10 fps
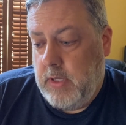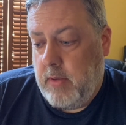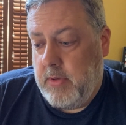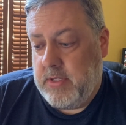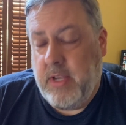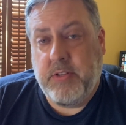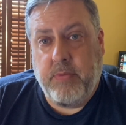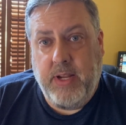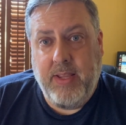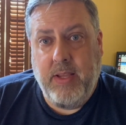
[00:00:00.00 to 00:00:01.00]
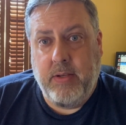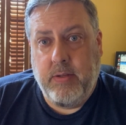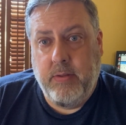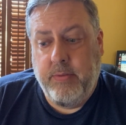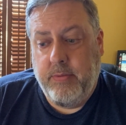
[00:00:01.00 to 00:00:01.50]
accessory kit
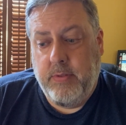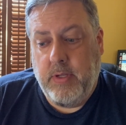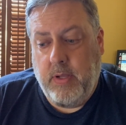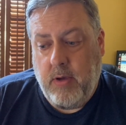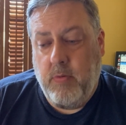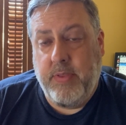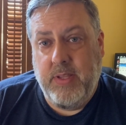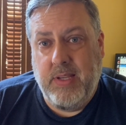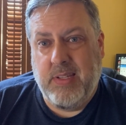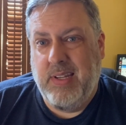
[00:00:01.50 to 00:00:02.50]
to go with this,